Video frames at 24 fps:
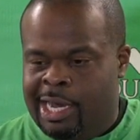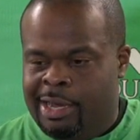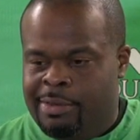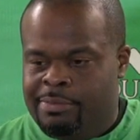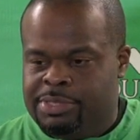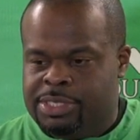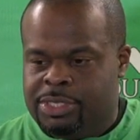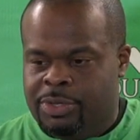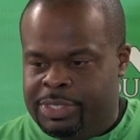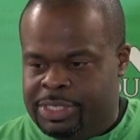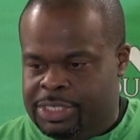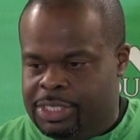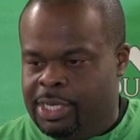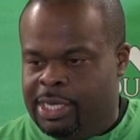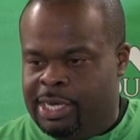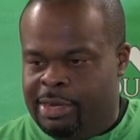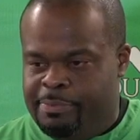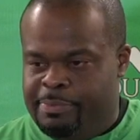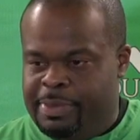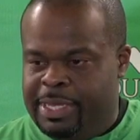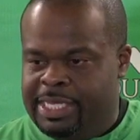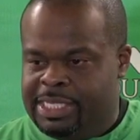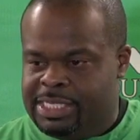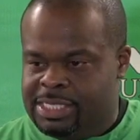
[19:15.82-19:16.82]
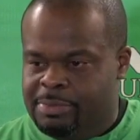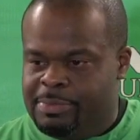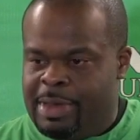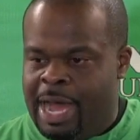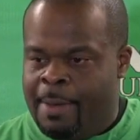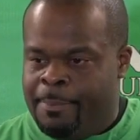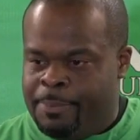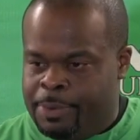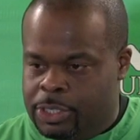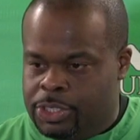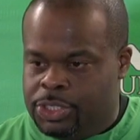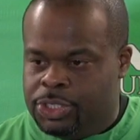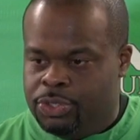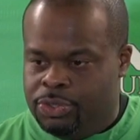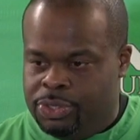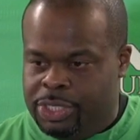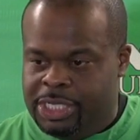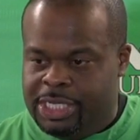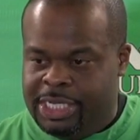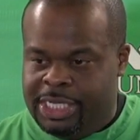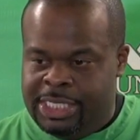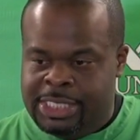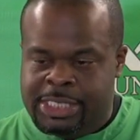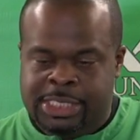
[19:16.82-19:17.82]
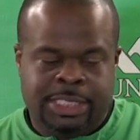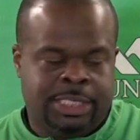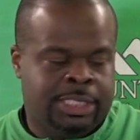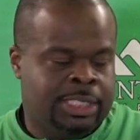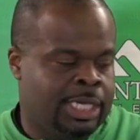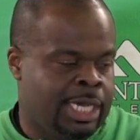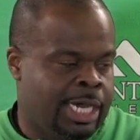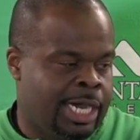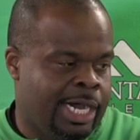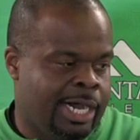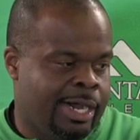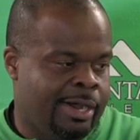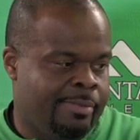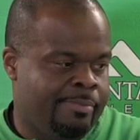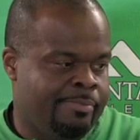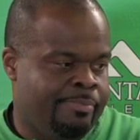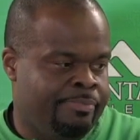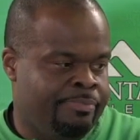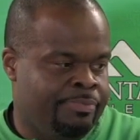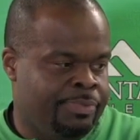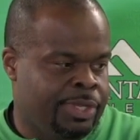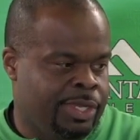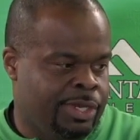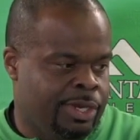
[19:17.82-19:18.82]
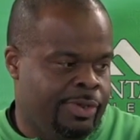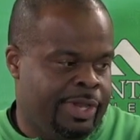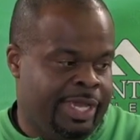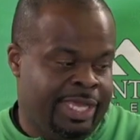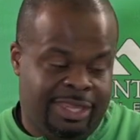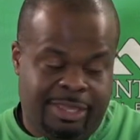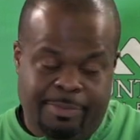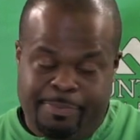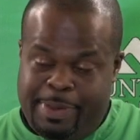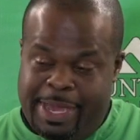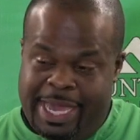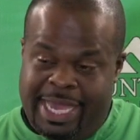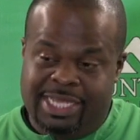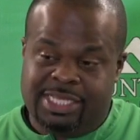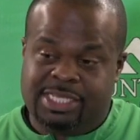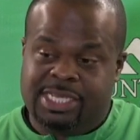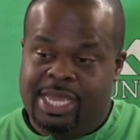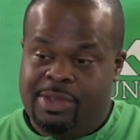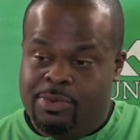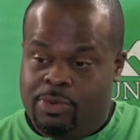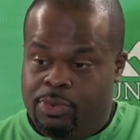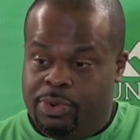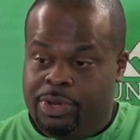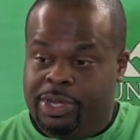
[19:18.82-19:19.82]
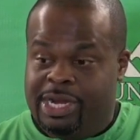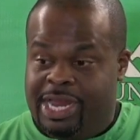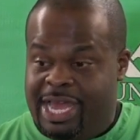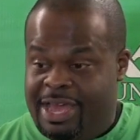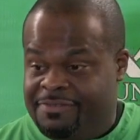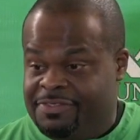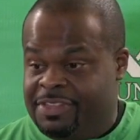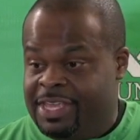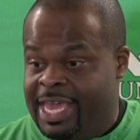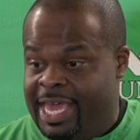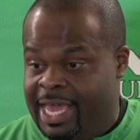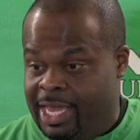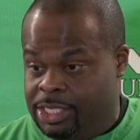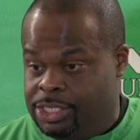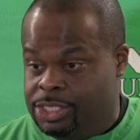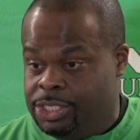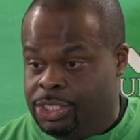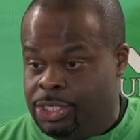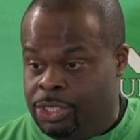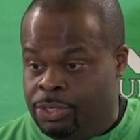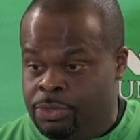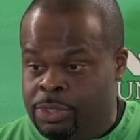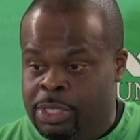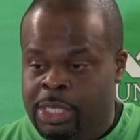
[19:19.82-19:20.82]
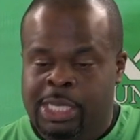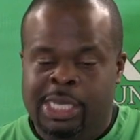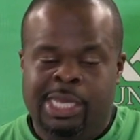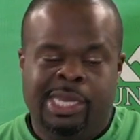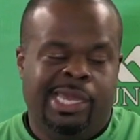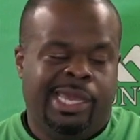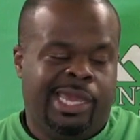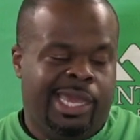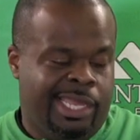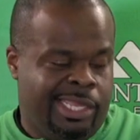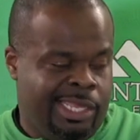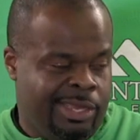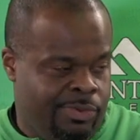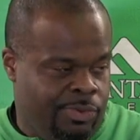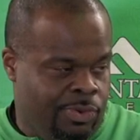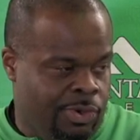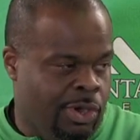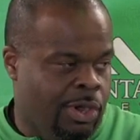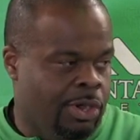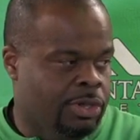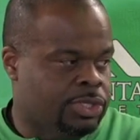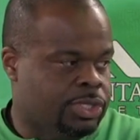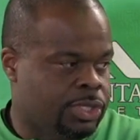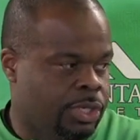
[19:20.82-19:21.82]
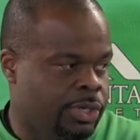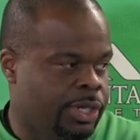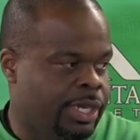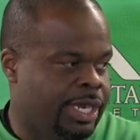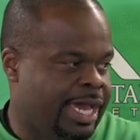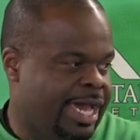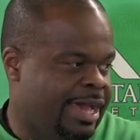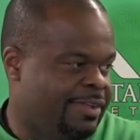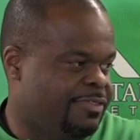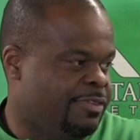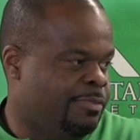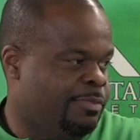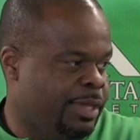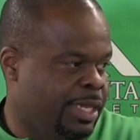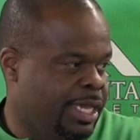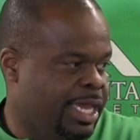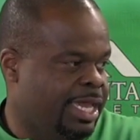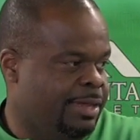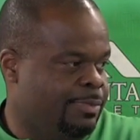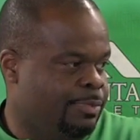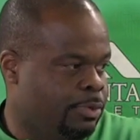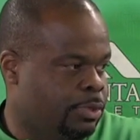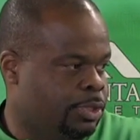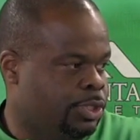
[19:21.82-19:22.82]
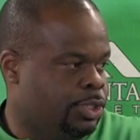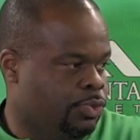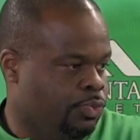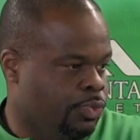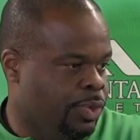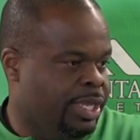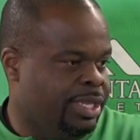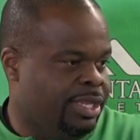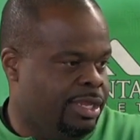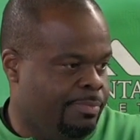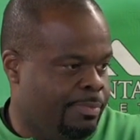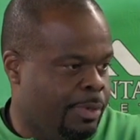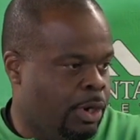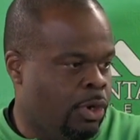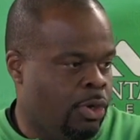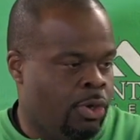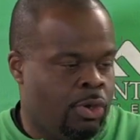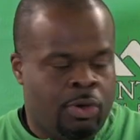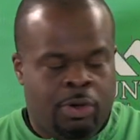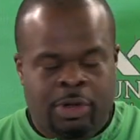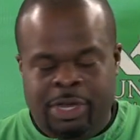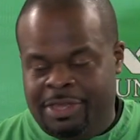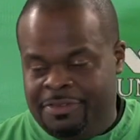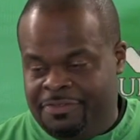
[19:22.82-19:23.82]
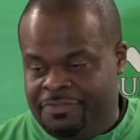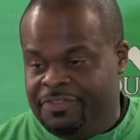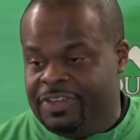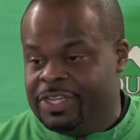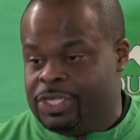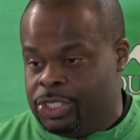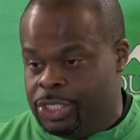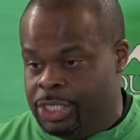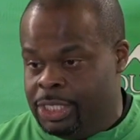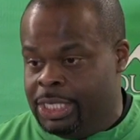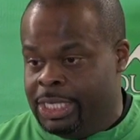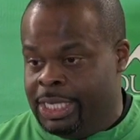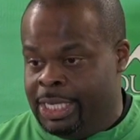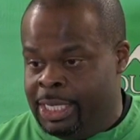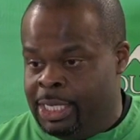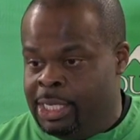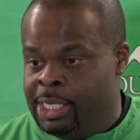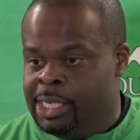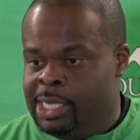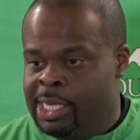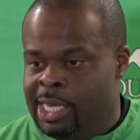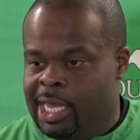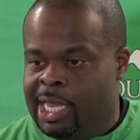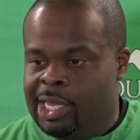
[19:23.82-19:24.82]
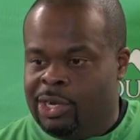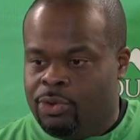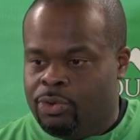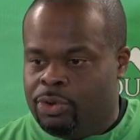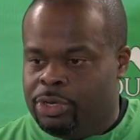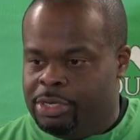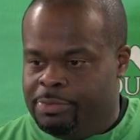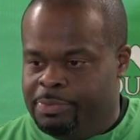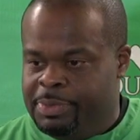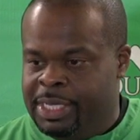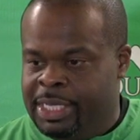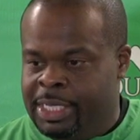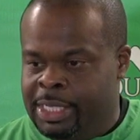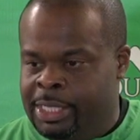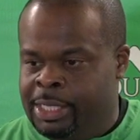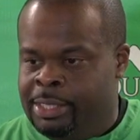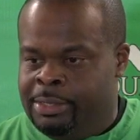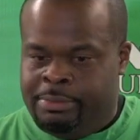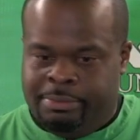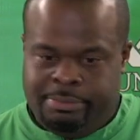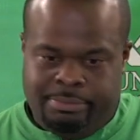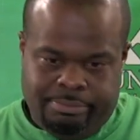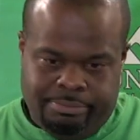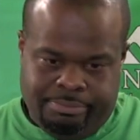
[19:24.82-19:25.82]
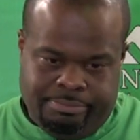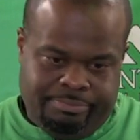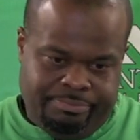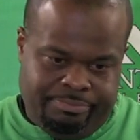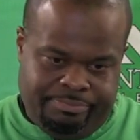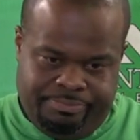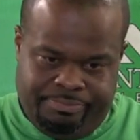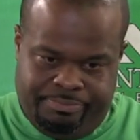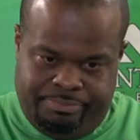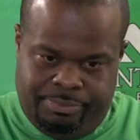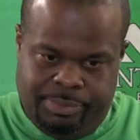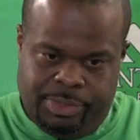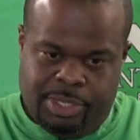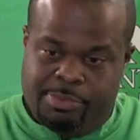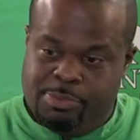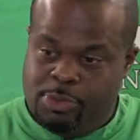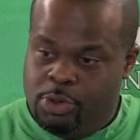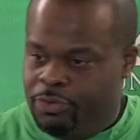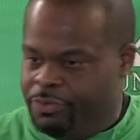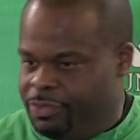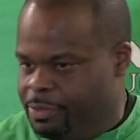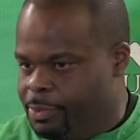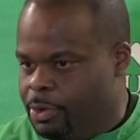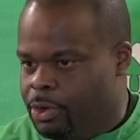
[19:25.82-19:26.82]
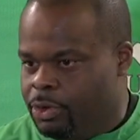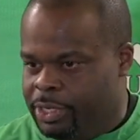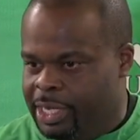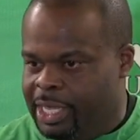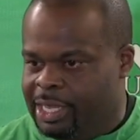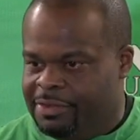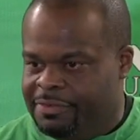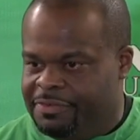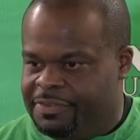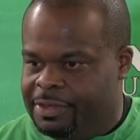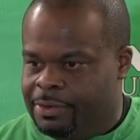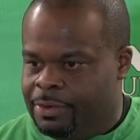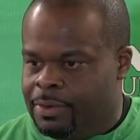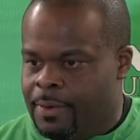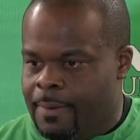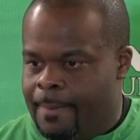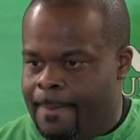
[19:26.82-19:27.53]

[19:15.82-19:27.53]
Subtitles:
So it's going to be some opportunities, you know, in the pass game where we're going to have to execute, and then we're also going to have to be able to run the ball efficiently in order to be to move the ball down the field.